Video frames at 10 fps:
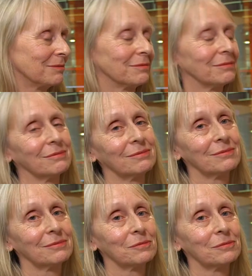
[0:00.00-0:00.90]

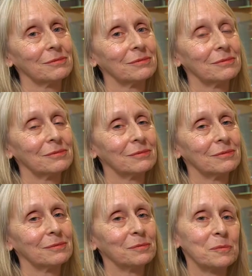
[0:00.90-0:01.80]

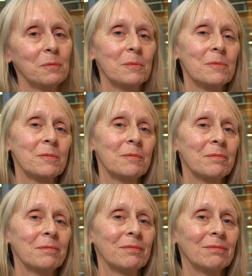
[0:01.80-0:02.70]

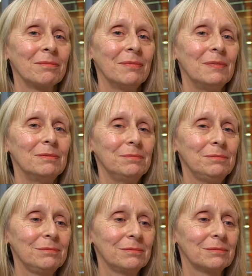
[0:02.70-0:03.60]

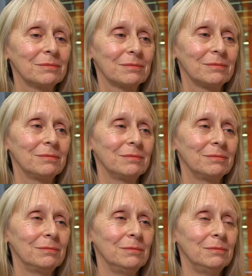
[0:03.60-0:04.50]

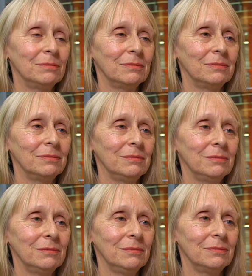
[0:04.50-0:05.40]

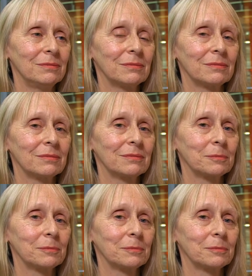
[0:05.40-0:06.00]
No words are spoken by the person on screen.